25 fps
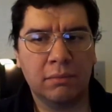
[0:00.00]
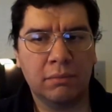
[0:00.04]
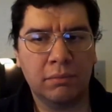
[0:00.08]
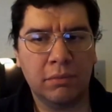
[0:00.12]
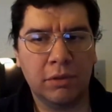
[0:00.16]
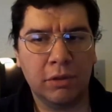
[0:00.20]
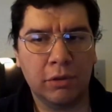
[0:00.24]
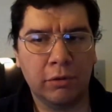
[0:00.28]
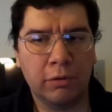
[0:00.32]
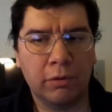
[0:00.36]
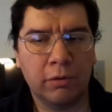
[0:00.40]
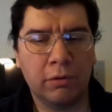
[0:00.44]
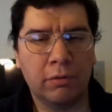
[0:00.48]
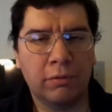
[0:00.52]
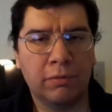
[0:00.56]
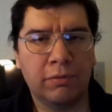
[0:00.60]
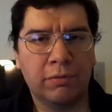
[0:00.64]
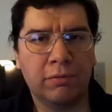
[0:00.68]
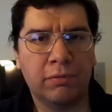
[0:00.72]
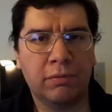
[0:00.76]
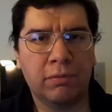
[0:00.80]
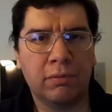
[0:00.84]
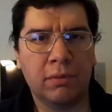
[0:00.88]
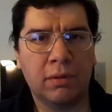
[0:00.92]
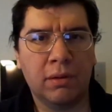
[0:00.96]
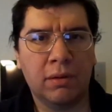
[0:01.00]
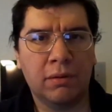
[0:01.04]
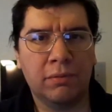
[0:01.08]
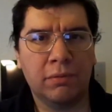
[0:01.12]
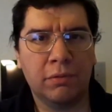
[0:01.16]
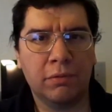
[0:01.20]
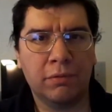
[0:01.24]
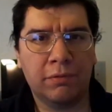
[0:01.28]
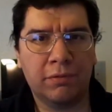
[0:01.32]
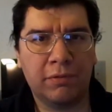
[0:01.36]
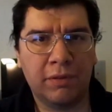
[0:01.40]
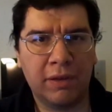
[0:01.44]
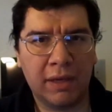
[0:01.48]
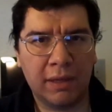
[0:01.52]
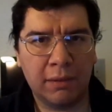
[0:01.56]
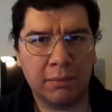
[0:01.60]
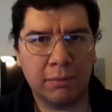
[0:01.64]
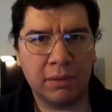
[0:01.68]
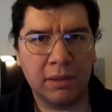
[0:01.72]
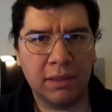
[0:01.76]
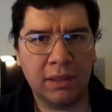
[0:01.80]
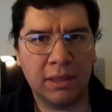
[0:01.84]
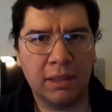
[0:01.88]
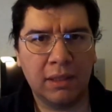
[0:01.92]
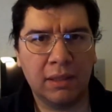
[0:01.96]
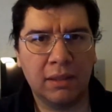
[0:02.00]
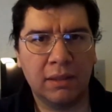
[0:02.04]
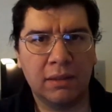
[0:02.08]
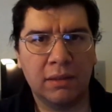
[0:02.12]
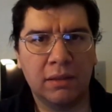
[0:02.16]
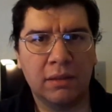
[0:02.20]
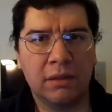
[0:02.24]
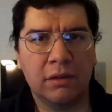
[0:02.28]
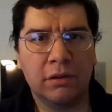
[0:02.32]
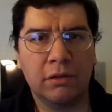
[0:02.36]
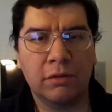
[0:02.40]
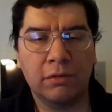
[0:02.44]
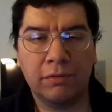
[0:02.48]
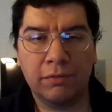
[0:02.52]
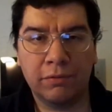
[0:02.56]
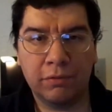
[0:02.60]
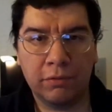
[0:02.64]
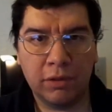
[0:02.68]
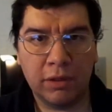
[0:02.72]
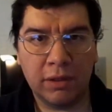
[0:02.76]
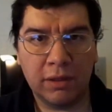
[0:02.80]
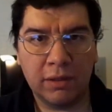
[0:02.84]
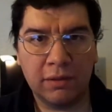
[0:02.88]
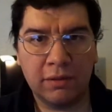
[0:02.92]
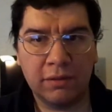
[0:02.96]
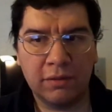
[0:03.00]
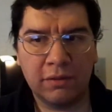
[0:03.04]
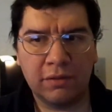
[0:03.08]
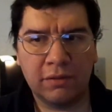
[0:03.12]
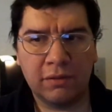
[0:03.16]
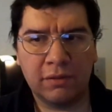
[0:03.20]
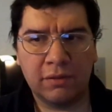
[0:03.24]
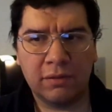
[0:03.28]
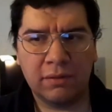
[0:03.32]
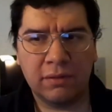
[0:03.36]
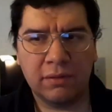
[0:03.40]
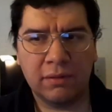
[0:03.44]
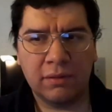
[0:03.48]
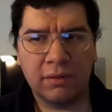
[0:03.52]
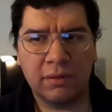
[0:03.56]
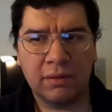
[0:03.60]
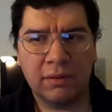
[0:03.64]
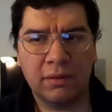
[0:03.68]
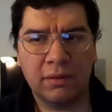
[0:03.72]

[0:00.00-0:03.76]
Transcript: mirror of her family, her friends,